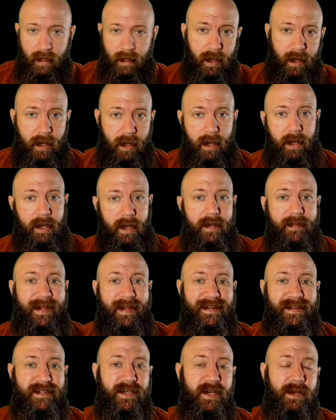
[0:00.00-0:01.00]
and
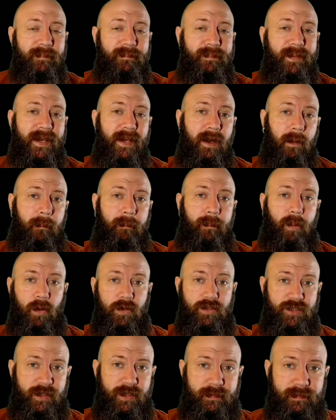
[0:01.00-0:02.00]
that is going to be
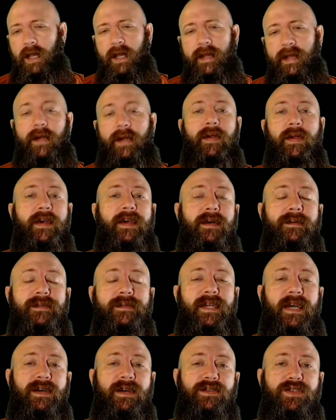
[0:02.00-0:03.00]
abortion. Now, when it comes
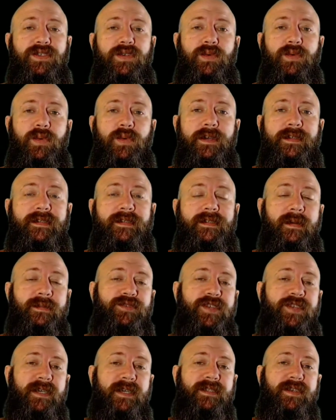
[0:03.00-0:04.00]
down to
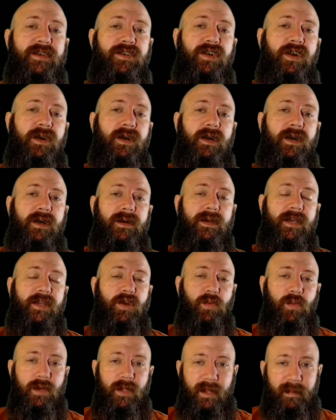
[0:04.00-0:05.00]
subjects that are
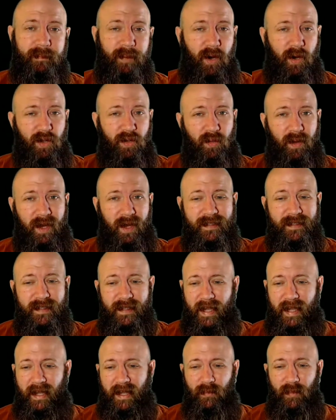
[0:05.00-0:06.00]
really
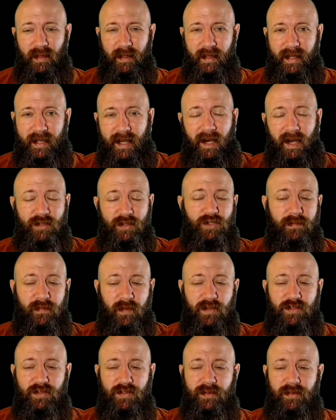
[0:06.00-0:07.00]
polarizing and really
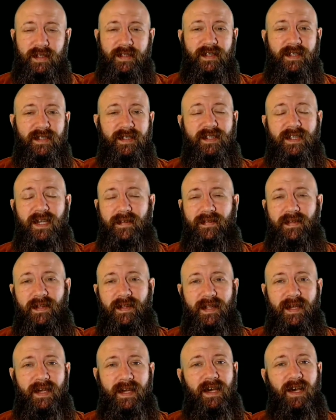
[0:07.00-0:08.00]
controversial, this is
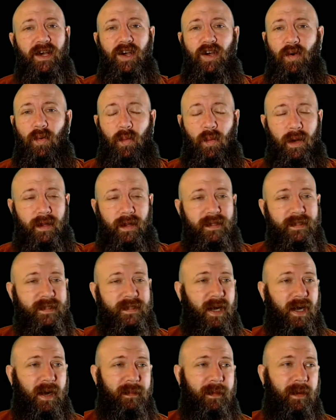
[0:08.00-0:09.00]
definitely one of the
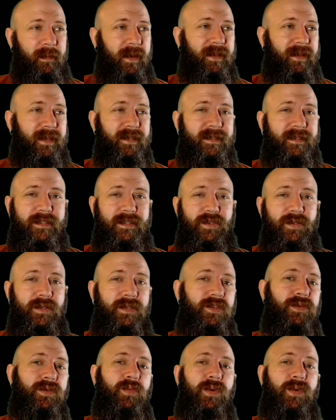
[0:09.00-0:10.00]
top. I mean, this
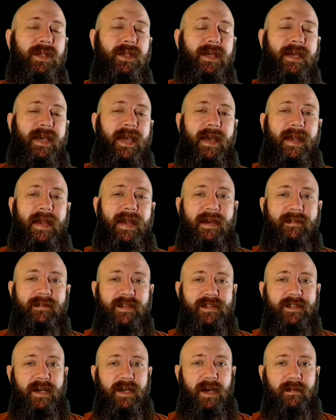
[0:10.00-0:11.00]
you really can't have
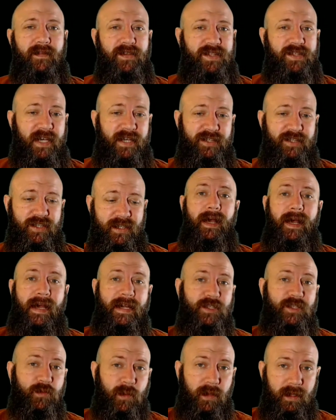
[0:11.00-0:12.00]
this conversation.
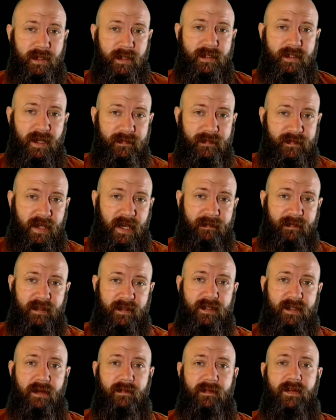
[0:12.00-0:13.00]
It's really tough to have this
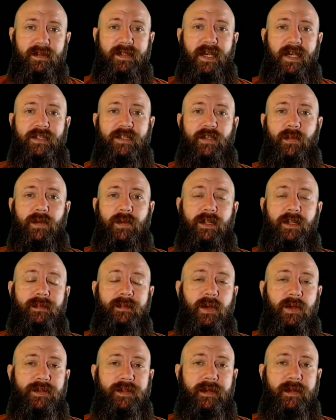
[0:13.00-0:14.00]
conversation with an
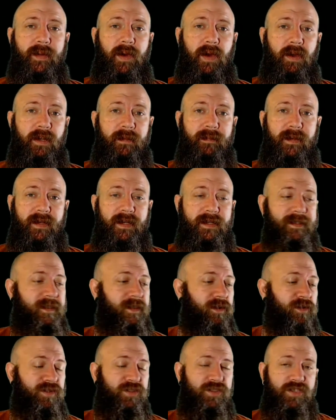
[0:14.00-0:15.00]
opposing party because
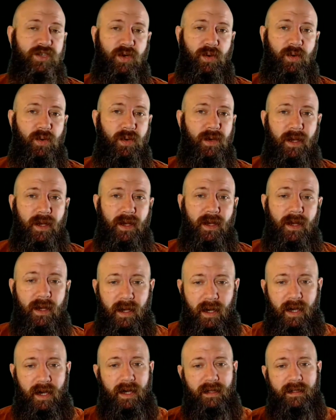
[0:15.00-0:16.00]
they're so
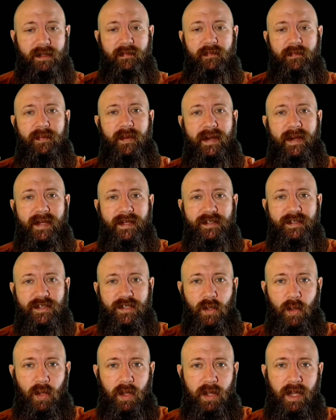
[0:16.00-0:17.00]
everybody is
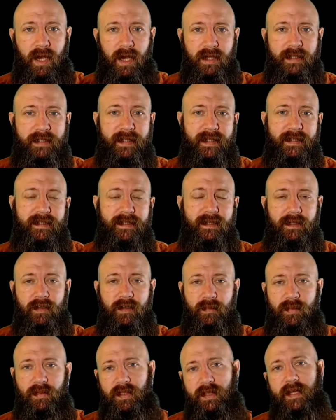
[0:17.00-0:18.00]
so locked into their
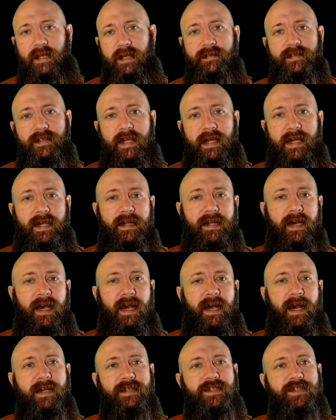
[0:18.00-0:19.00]
beliefs, and
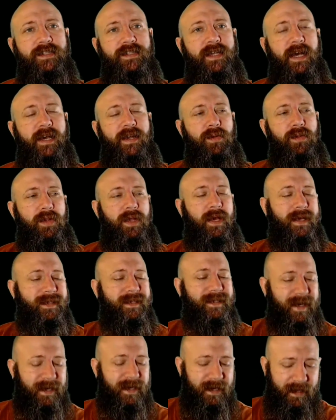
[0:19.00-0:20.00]
I don't like
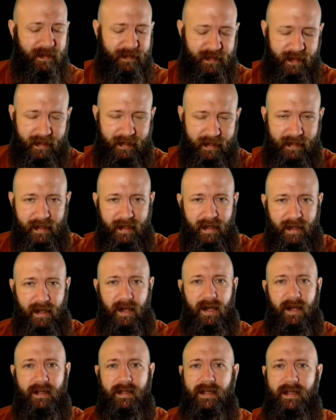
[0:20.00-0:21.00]
that. And I think
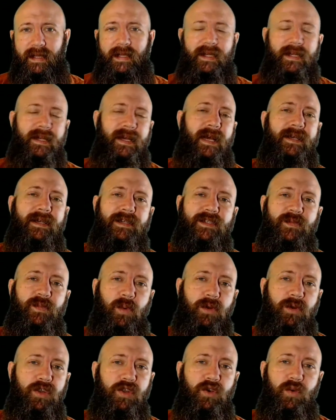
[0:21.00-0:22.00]
it's
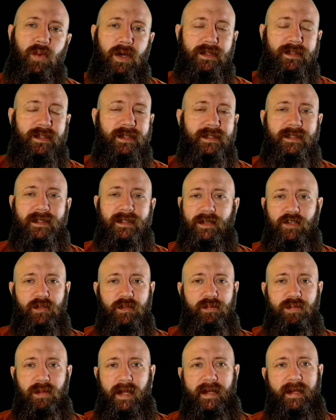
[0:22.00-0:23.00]
more nuanced. It's not just
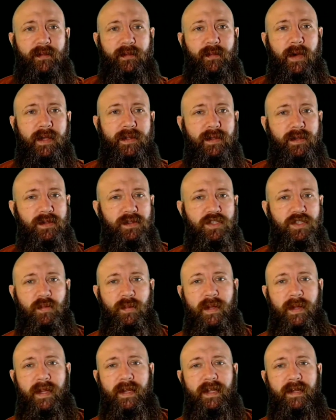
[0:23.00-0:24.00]
black and white. There are so
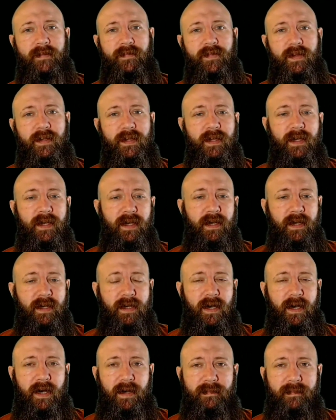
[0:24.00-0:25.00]
many different
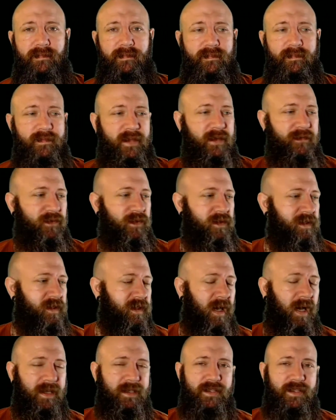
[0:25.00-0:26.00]

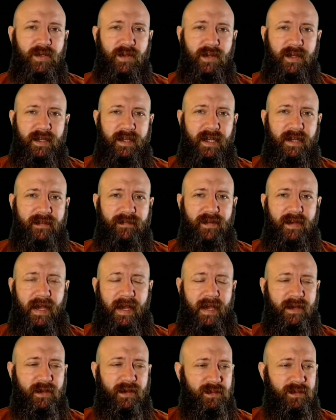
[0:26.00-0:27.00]
sides to it, and different
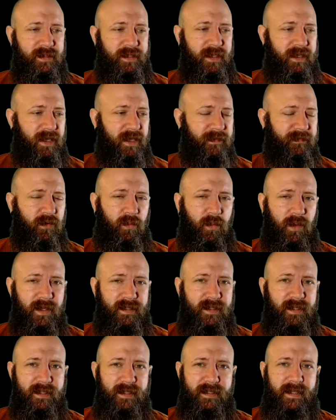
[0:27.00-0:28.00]
angles and different
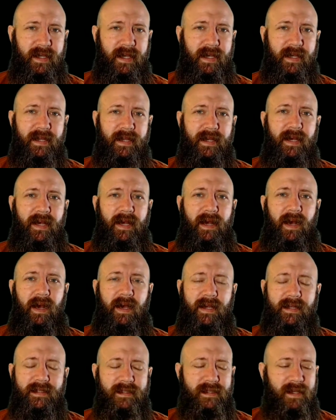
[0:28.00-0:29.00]
ways to see it.
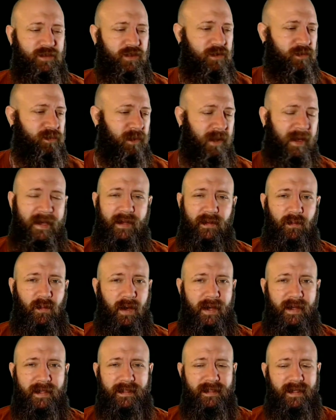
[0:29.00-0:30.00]
It's not just black and
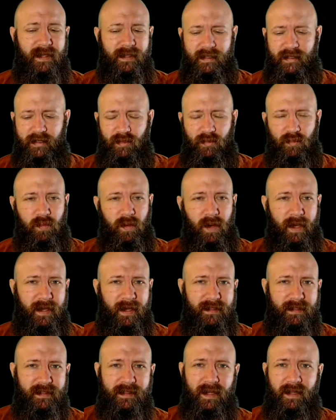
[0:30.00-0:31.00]
white. It's not right.
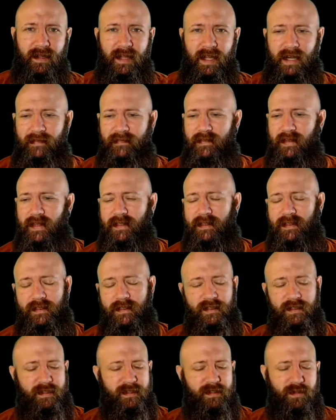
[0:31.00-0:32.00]
It's not left. It's
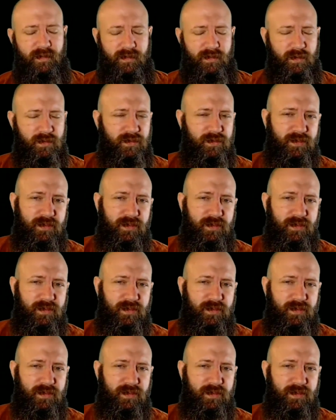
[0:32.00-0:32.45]
just there's